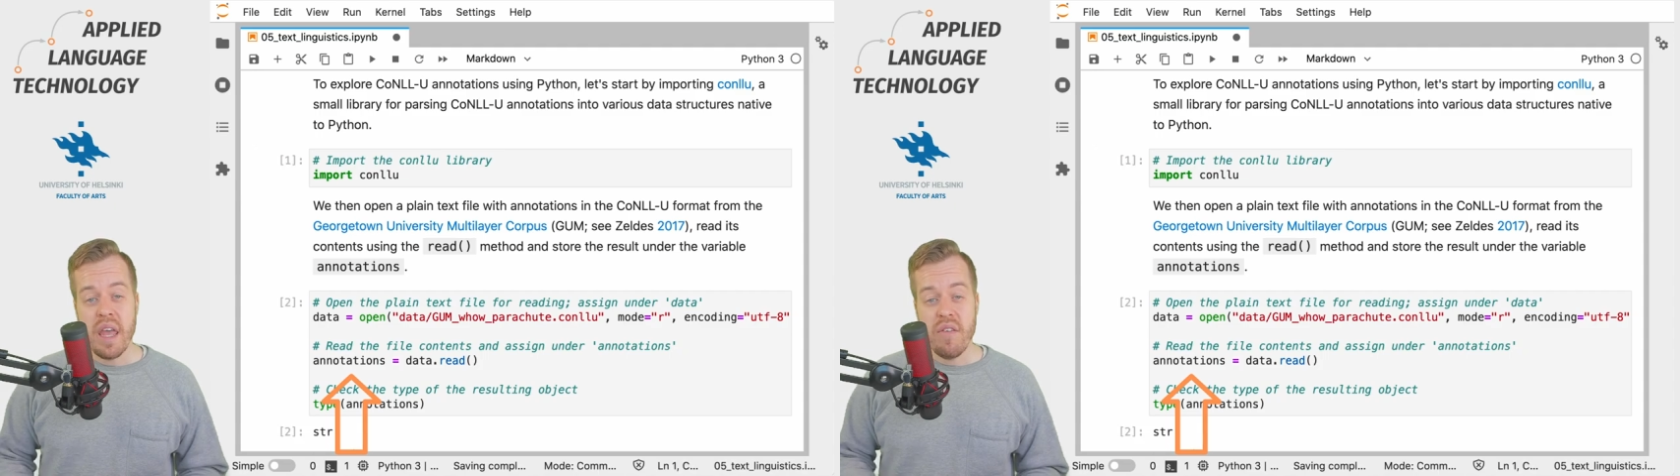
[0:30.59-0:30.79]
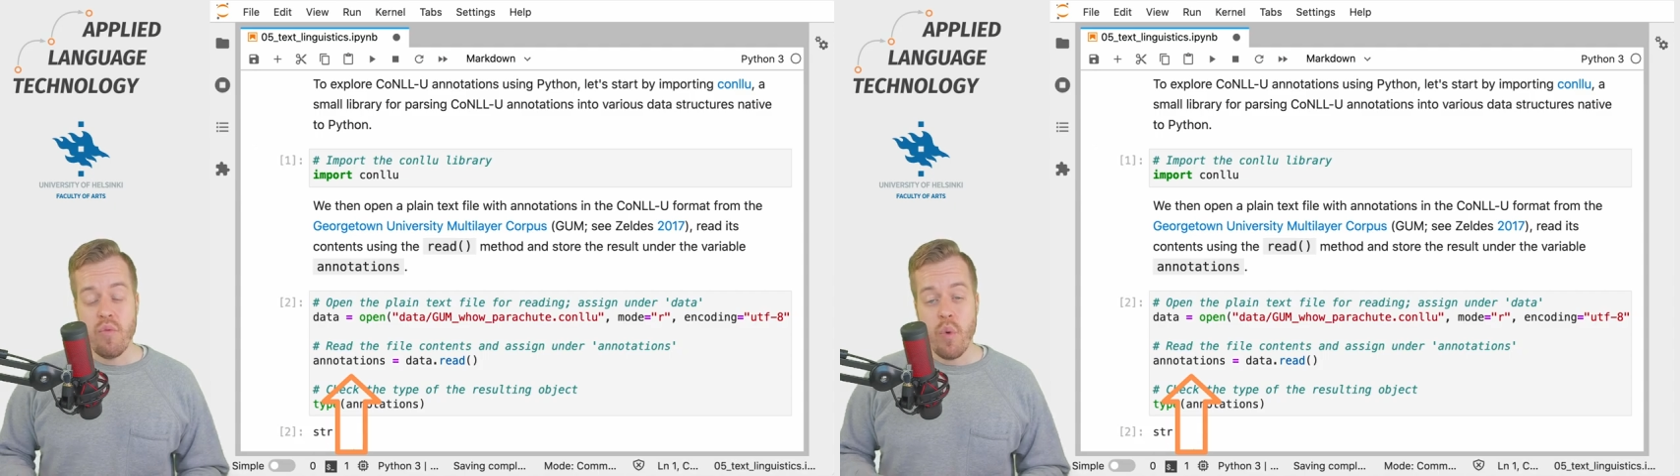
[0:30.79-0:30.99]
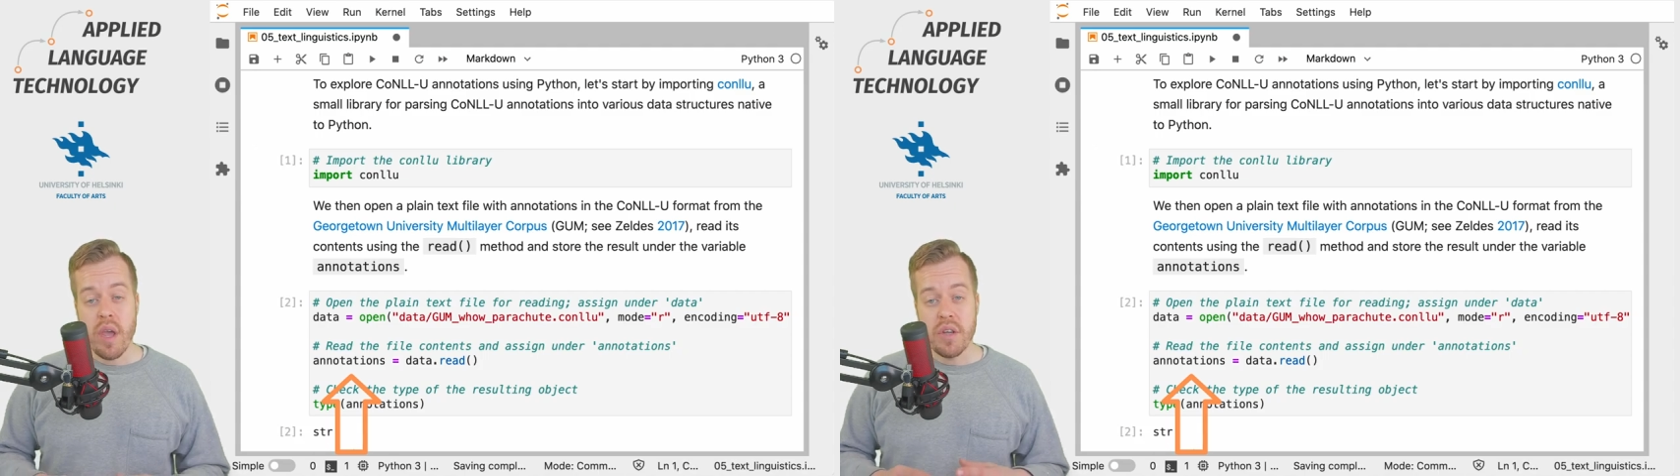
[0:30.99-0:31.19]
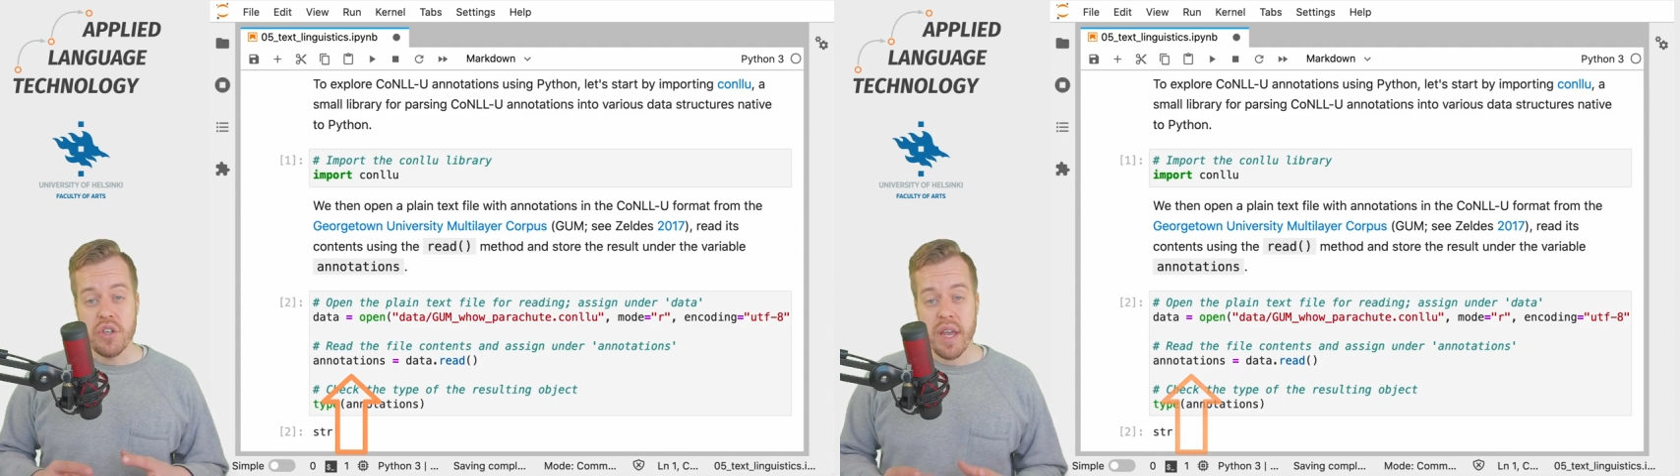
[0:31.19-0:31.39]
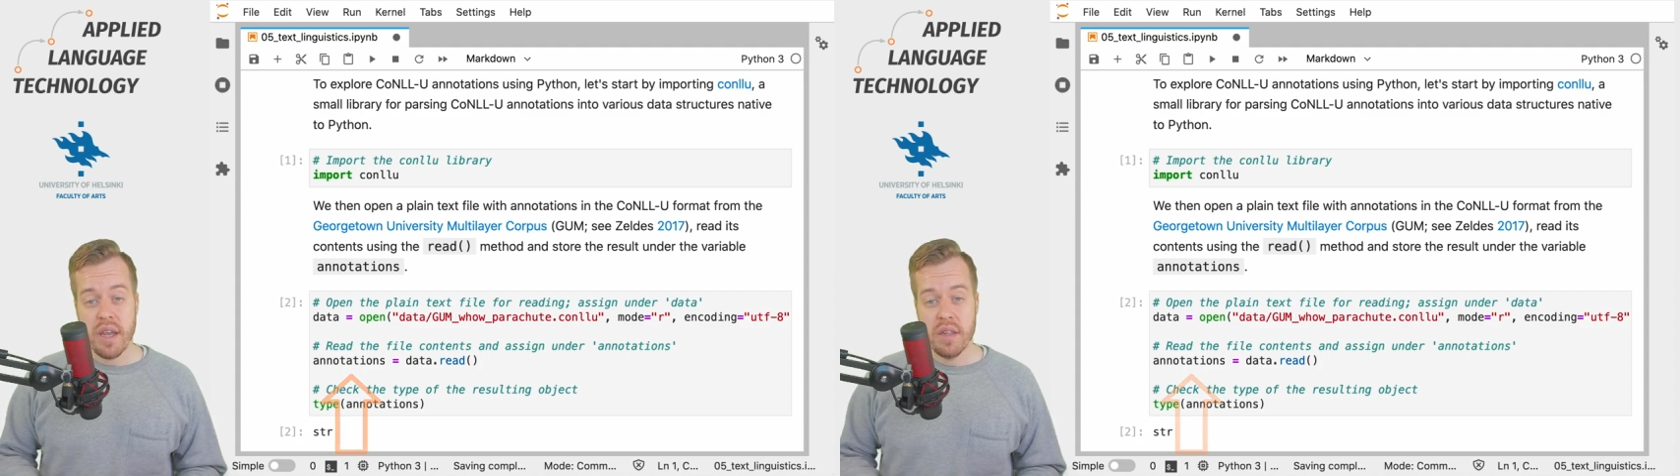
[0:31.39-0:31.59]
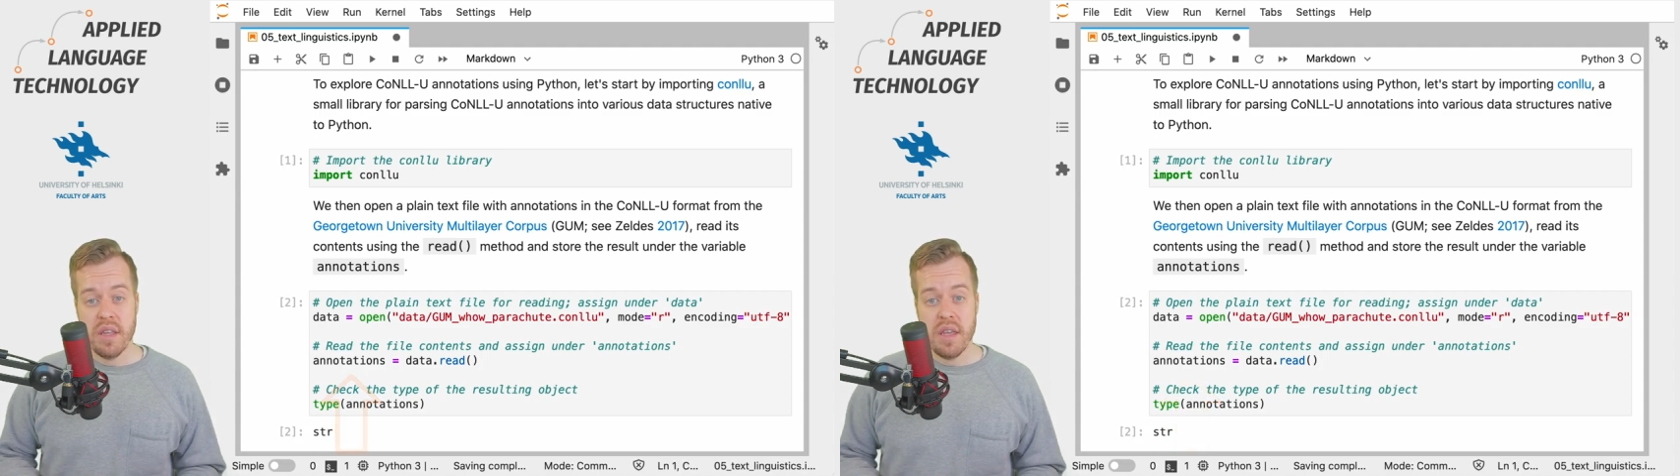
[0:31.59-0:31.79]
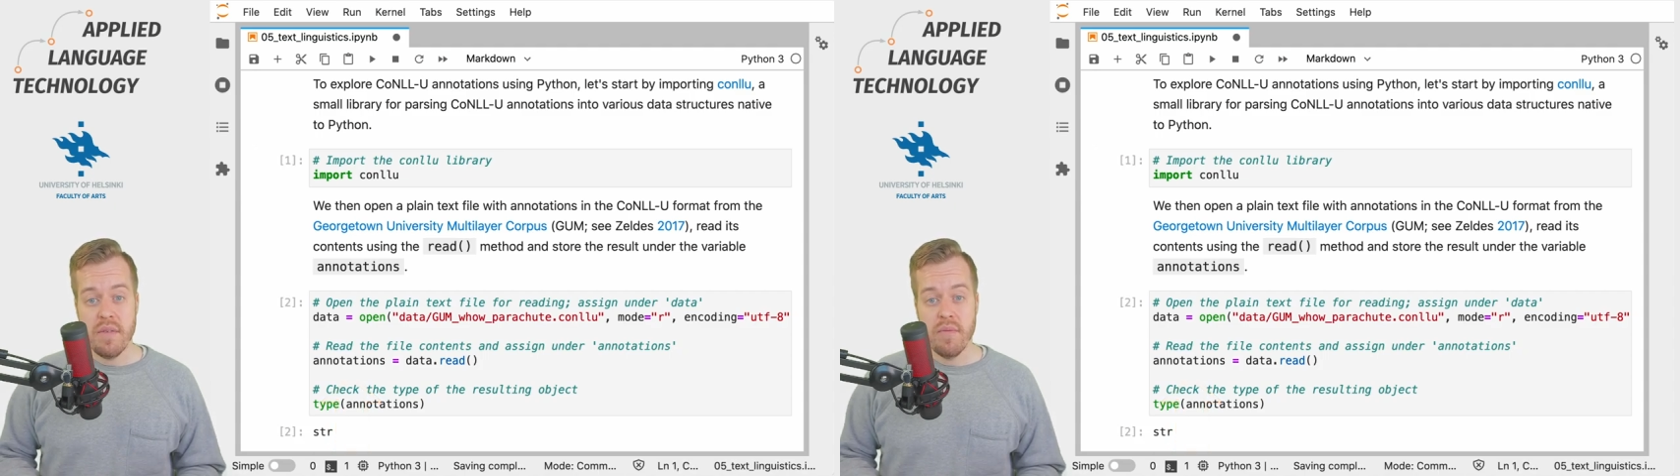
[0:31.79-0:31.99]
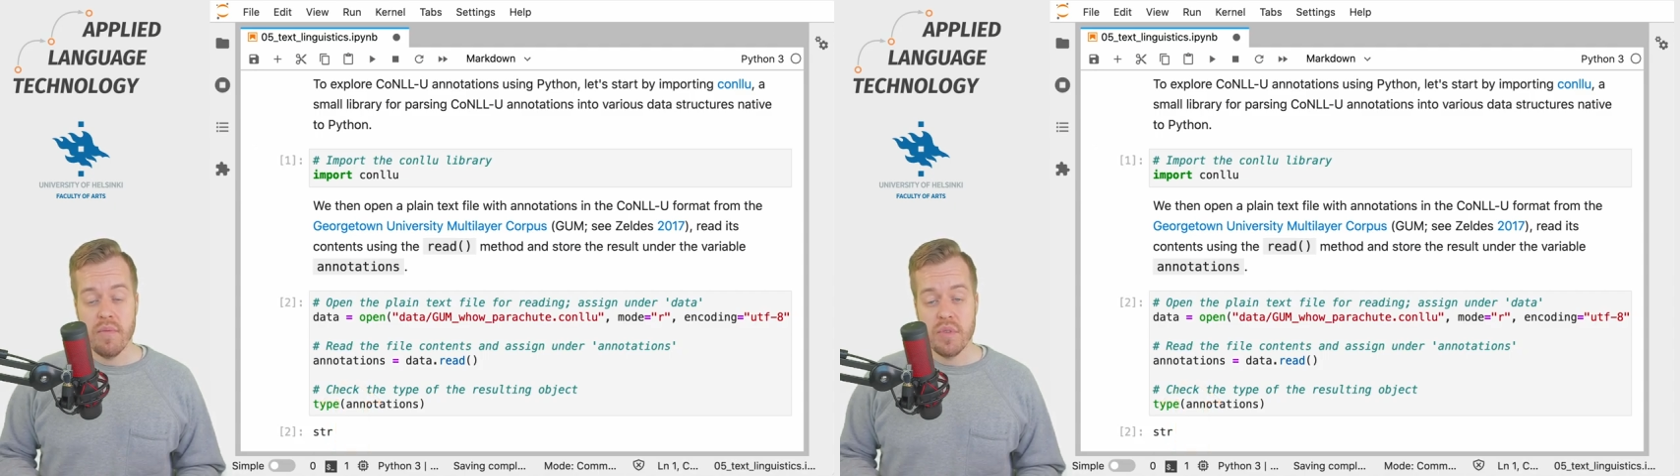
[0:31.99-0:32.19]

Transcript: If we check the